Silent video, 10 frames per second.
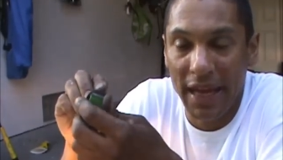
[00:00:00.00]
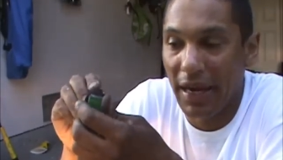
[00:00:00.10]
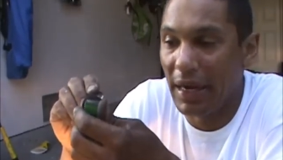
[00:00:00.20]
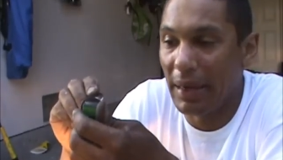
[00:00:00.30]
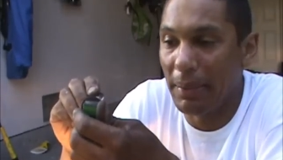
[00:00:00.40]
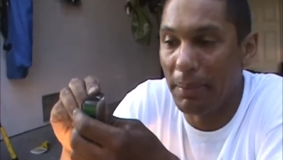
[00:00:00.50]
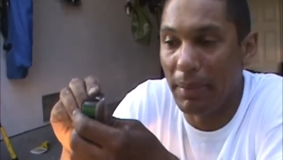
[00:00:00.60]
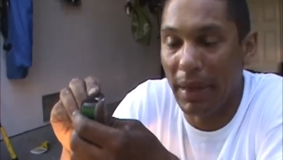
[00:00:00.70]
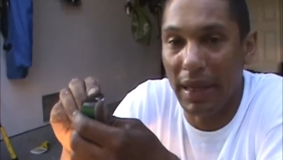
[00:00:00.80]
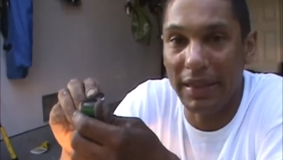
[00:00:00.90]

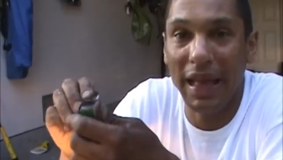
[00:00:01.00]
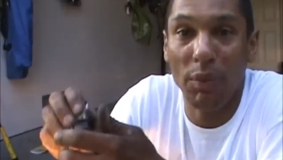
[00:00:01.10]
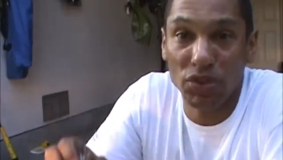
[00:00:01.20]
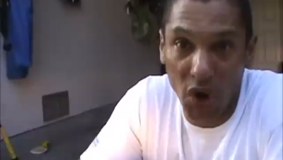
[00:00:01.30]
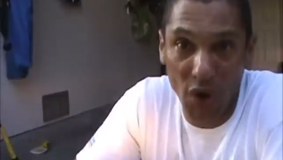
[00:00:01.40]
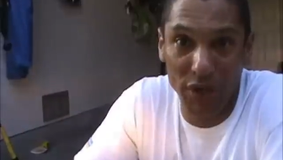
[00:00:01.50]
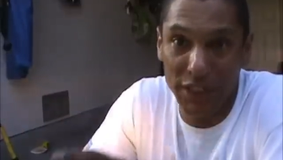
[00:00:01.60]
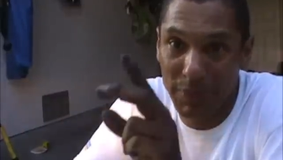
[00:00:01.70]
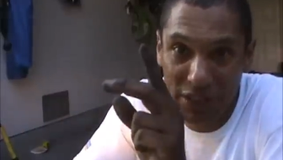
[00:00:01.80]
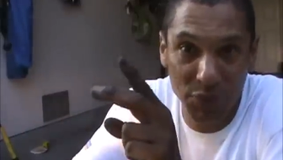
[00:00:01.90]
And that was hard,
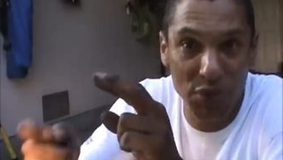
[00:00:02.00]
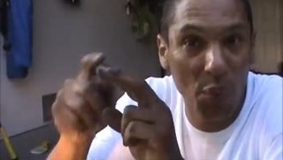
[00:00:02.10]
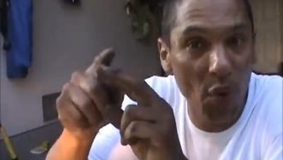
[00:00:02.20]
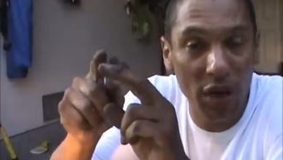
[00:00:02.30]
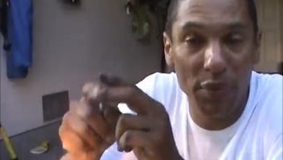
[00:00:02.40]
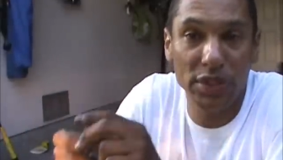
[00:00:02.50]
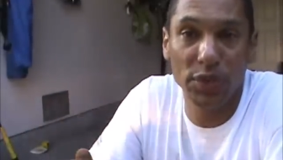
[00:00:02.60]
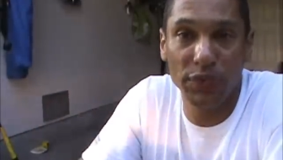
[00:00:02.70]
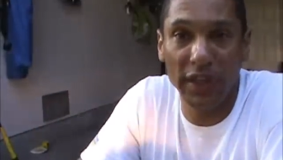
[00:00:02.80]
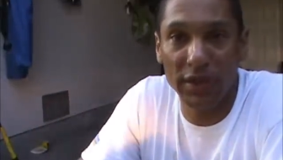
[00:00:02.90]
especially when you're working with
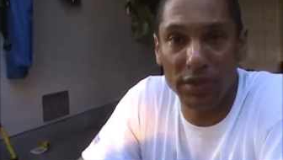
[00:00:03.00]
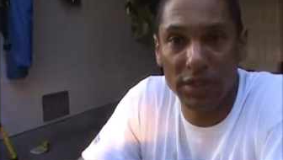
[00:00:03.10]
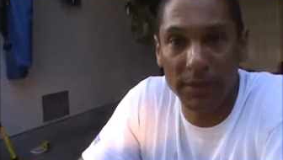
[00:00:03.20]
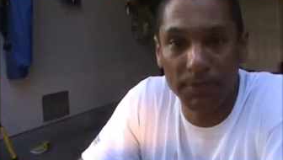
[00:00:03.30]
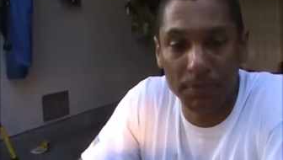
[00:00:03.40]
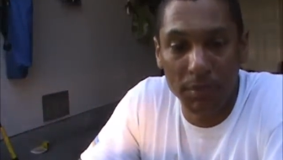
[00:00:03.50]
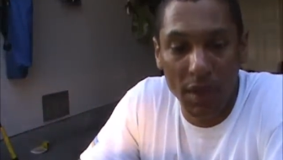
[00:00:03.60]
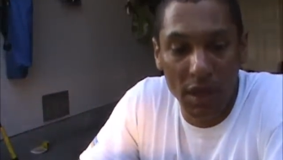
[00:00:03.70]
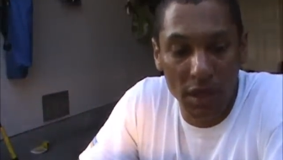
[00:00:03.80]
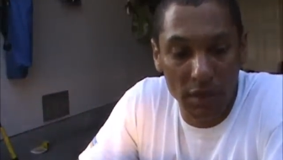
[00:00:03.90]
2 fingers.
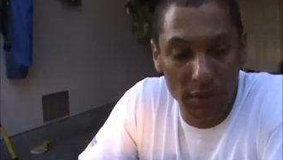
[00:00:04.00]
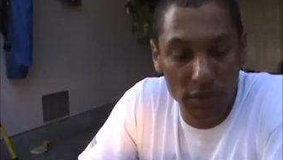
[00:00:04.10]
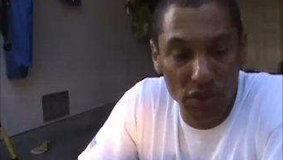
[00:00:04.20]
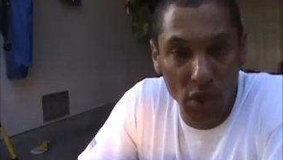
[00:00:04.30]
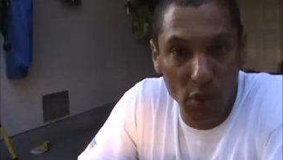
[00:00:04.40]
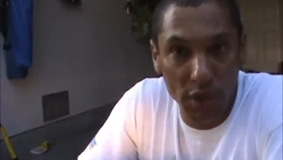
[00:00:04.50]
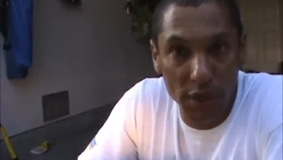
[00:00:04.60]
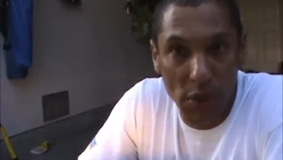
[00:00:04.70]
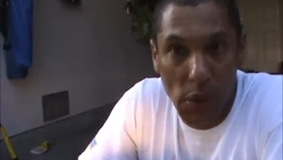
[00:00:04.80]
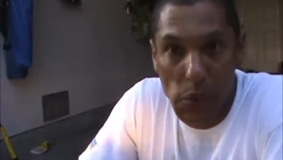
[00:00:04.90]

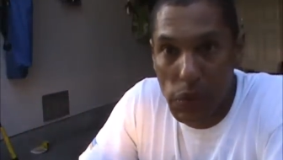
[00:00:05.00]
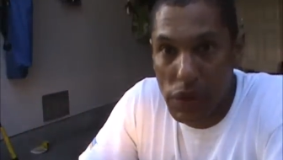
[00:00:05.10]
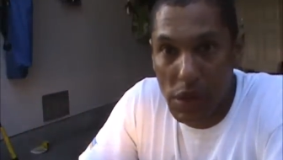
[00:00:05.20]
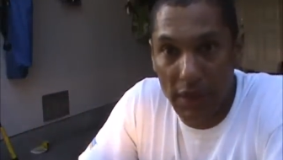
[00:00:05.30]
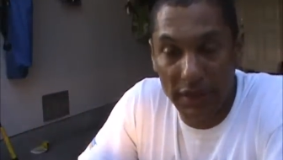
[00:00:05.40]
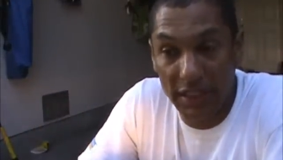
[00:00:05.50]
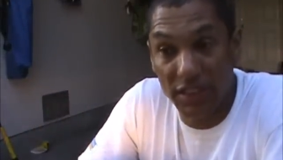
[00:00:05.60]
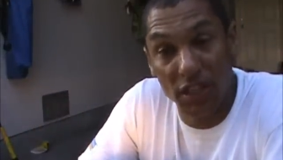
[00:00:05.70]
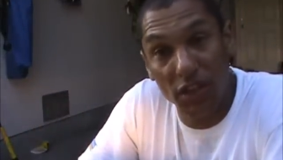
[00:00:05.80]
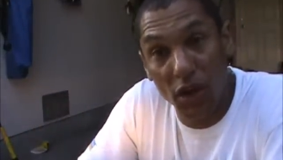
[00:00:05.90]
So that's
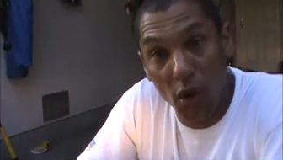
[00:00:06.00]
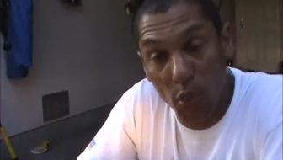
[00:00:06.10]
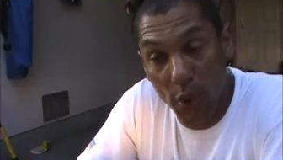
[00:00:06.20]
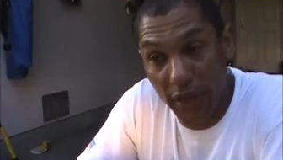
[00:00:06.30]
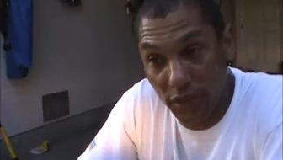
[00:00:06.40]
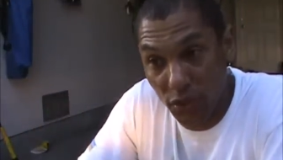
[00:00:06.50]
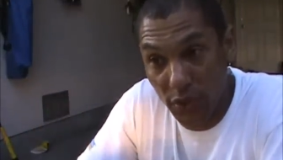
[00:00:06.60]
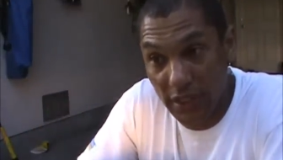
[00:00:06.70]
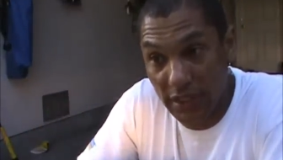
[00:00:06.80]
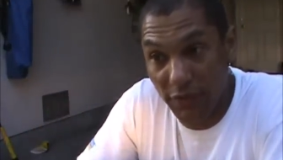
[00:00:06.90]
another way to do
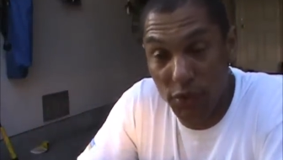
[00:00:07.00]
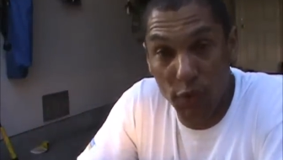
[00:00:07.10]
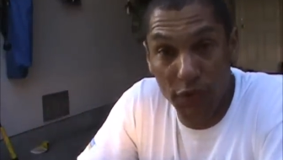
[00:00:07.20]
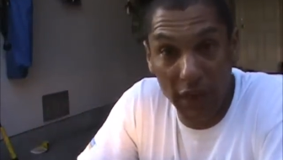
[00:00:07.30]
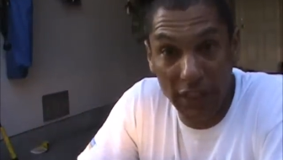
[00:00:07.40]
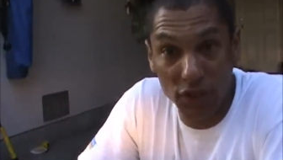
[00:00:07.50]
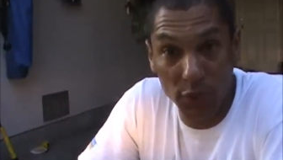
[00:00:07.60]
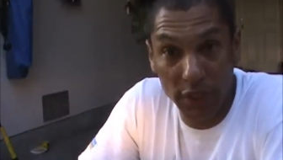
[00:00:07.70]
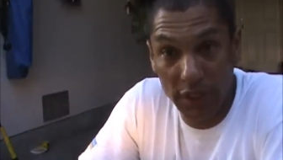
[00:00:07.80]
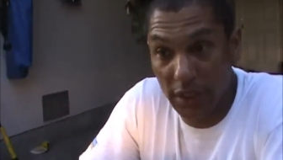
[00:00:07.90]
this if you feel like
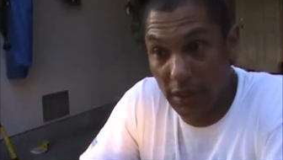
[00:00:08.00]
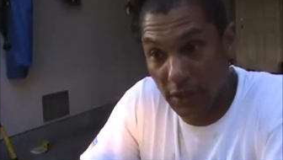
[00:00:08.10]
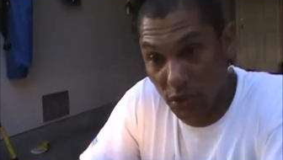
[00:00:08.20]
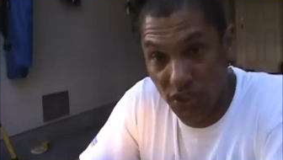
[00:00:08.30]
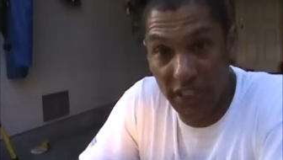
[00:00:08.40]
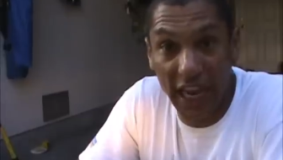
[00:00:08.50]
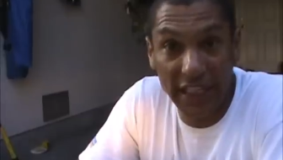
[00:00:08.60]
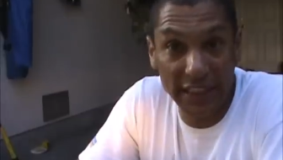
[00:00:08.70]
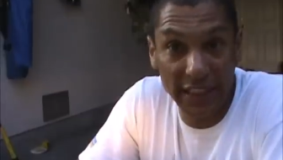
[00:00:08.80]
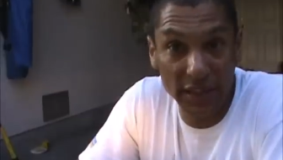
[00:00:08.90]
doing it. You see, I
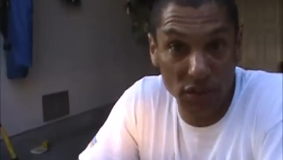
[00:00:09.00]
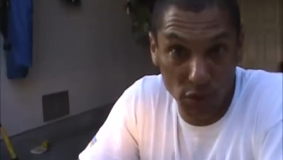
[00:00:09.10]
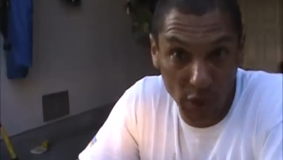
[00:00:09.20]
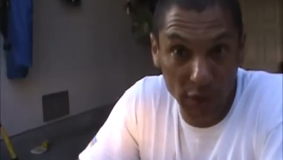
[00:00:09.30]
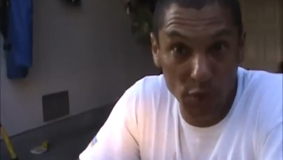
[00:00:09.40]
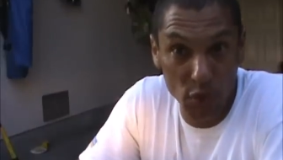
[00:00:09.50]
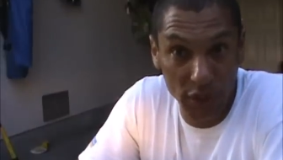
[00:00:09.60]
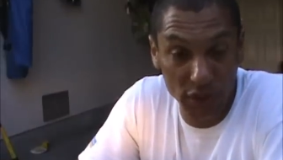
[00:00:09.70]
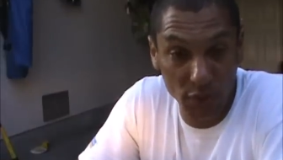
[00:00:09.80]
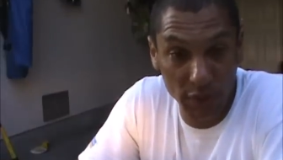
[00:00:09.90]
did it, so I know you
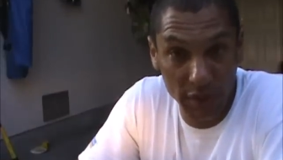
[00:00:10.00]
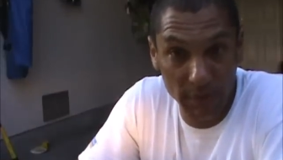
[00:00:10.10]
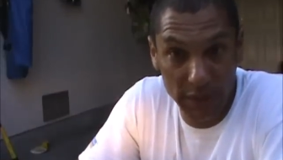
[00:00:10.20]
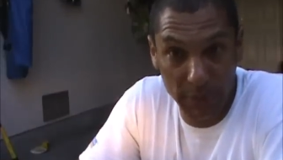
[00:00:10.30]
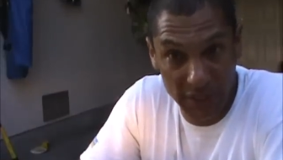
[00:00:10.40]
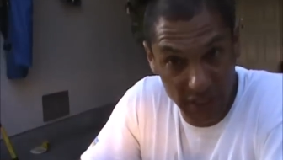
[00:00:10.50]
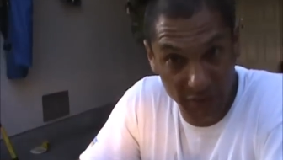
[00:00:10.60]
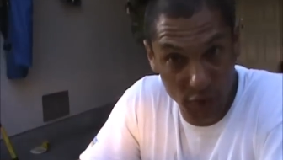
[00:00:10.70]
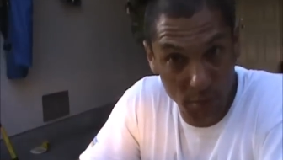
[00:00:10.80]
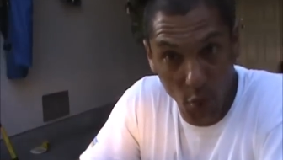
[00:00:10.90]
can do it, especially if
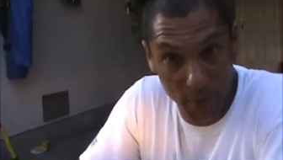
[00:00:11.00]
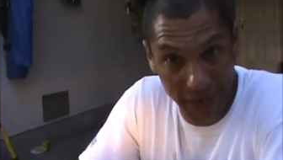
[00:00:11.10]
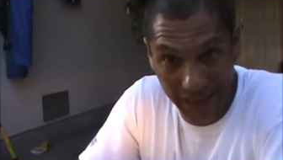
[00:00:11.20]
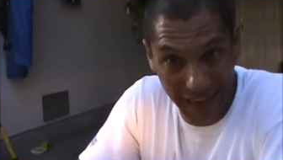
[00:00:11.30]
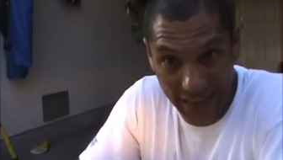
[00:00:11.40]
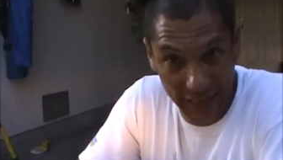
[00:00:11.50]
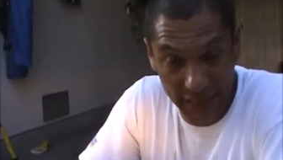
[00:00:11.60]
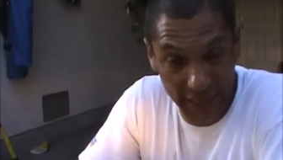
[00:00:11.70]
you're more mechanically